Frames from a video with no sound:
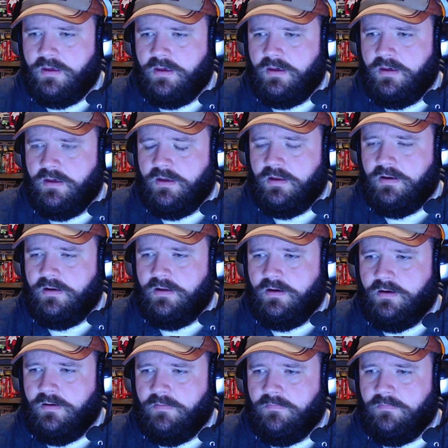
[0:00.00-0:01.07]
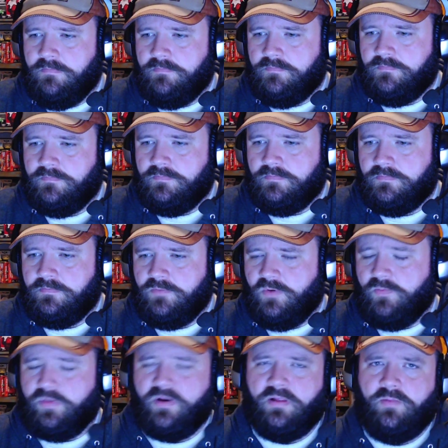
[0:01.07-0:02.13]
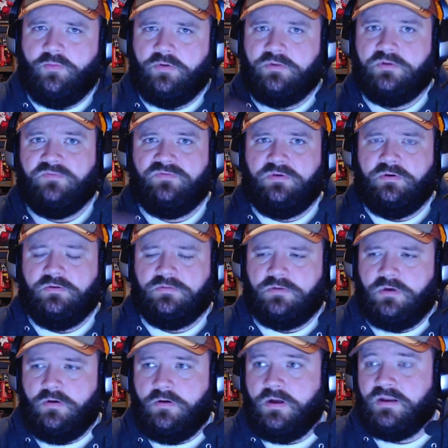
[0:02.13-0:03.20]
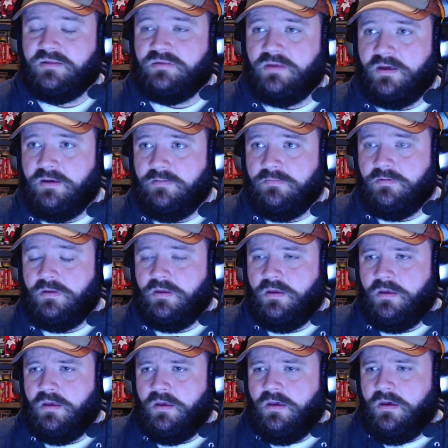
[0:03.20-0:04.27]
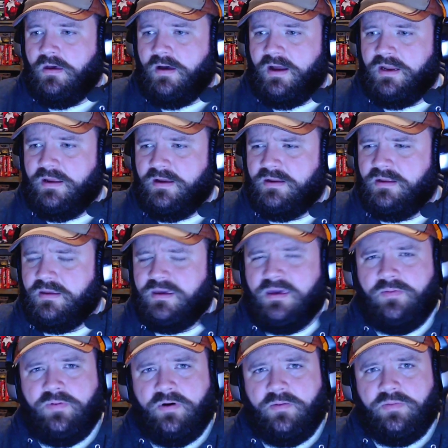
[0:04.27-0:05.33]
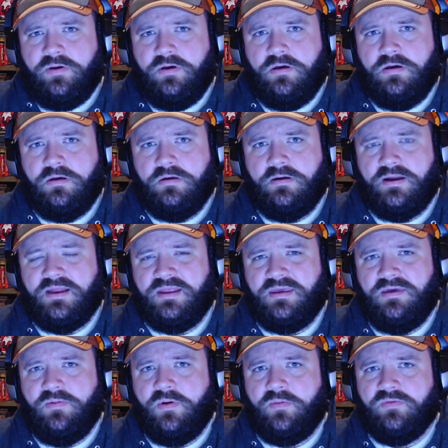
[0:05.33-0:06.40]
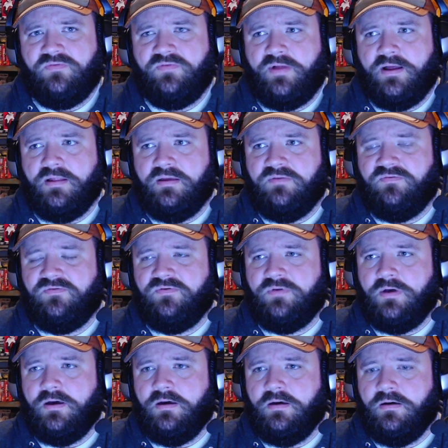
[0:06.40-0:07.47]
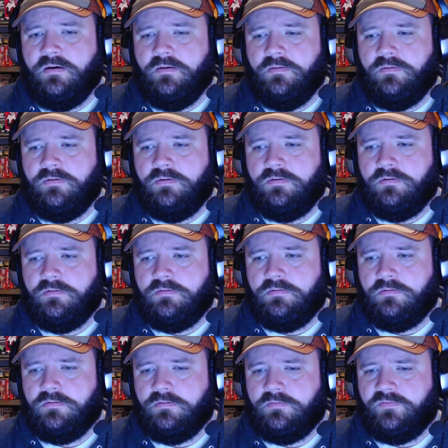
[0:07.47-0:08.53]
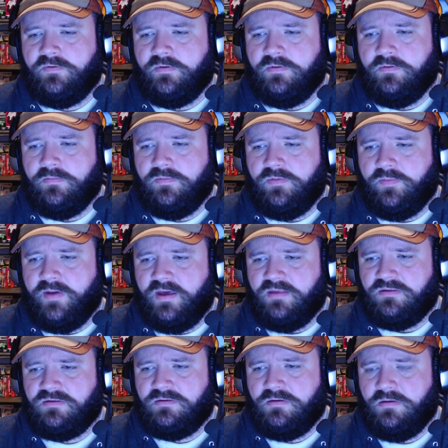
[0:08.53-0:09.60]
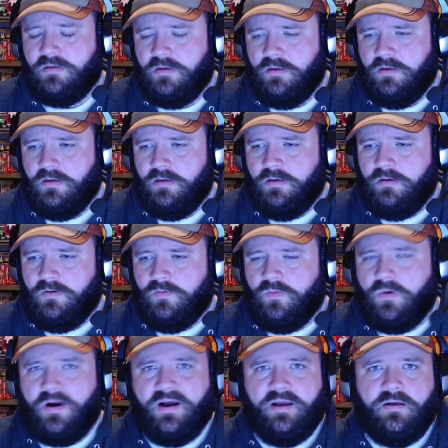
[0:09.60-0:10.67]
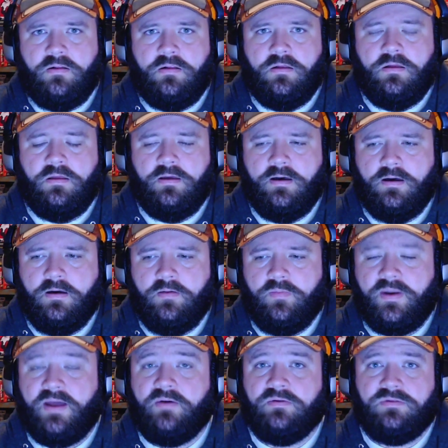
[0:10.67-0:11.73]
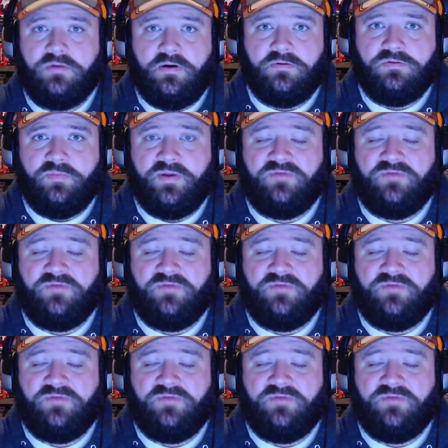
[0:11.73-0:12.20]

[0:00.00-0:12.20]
and um, well, probably more than a few years ago. Honestly, I, I, I didn't keep up. I didn't keep up with Flyleaf uh, for the, the past while. Uh, but I was I was a big